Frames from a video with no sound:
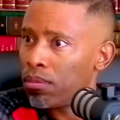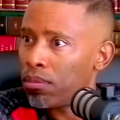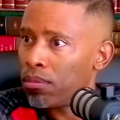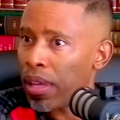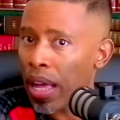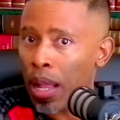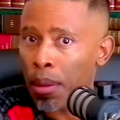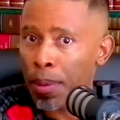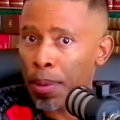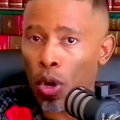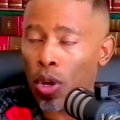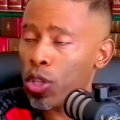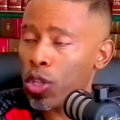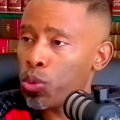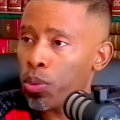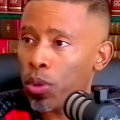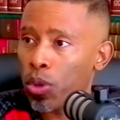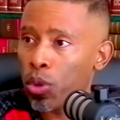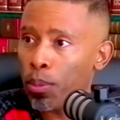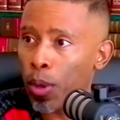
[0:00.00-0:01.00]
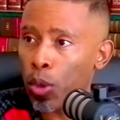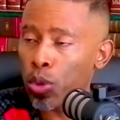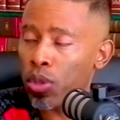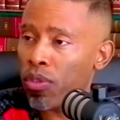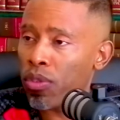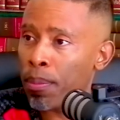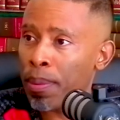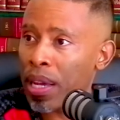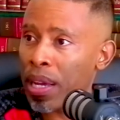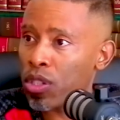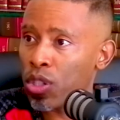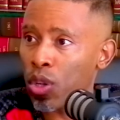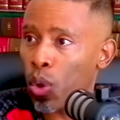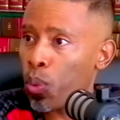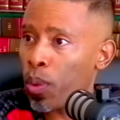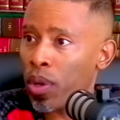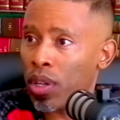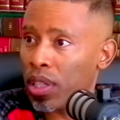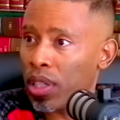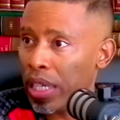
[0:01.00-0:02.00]
But I'll be honest with you, most of the banks
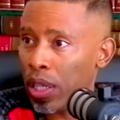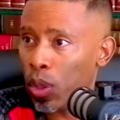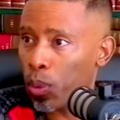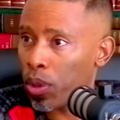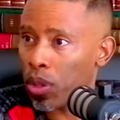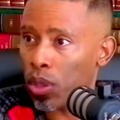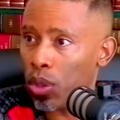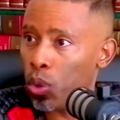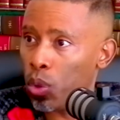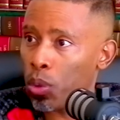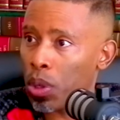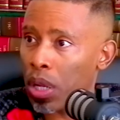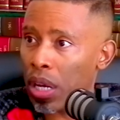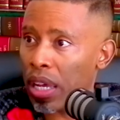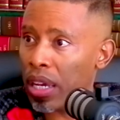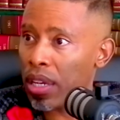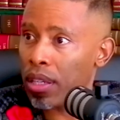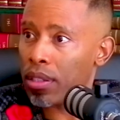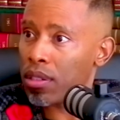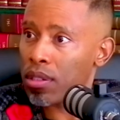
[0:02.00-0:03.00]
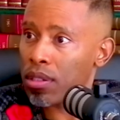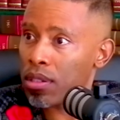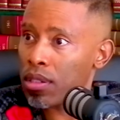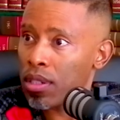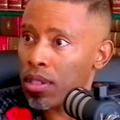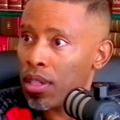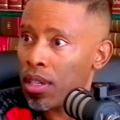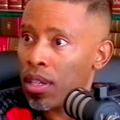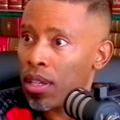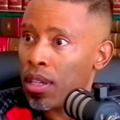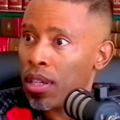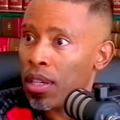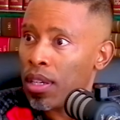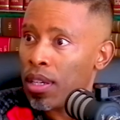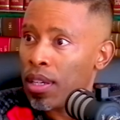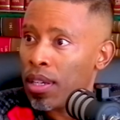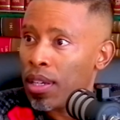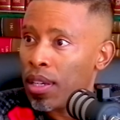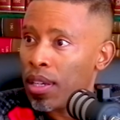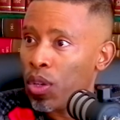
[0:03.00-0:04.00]
don't want to deal with new clients.
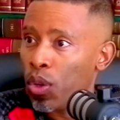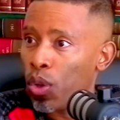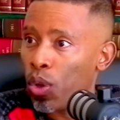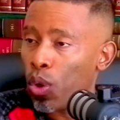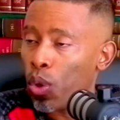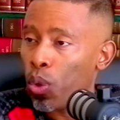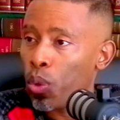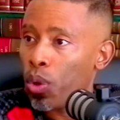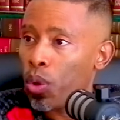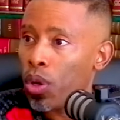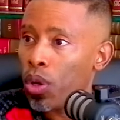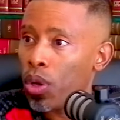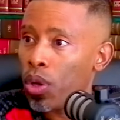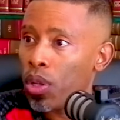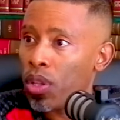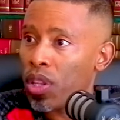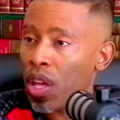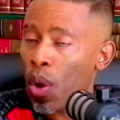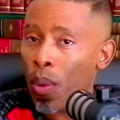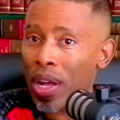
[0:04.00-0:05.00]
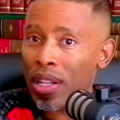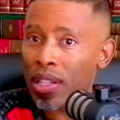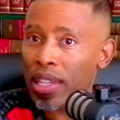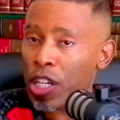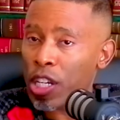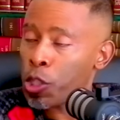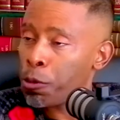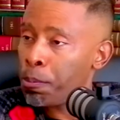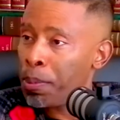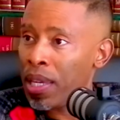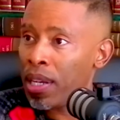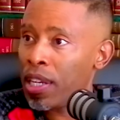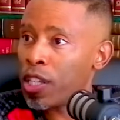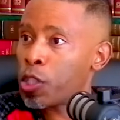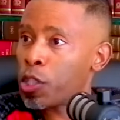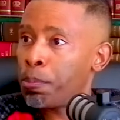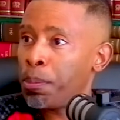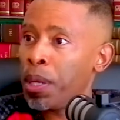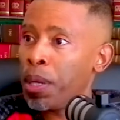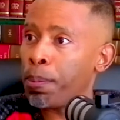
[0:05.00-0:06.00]
You they know, want the they want
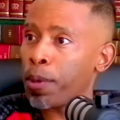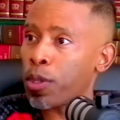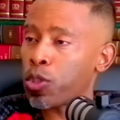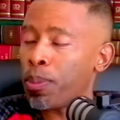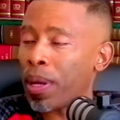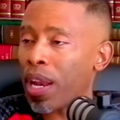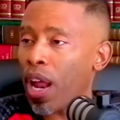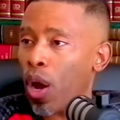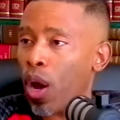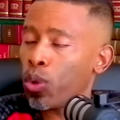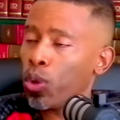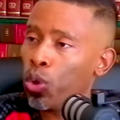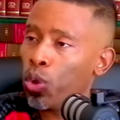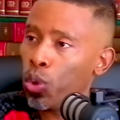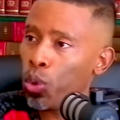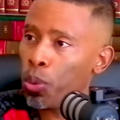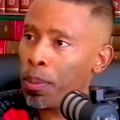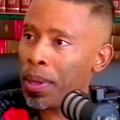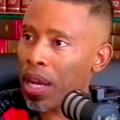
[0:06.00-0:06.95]
experienced people, but how do you people.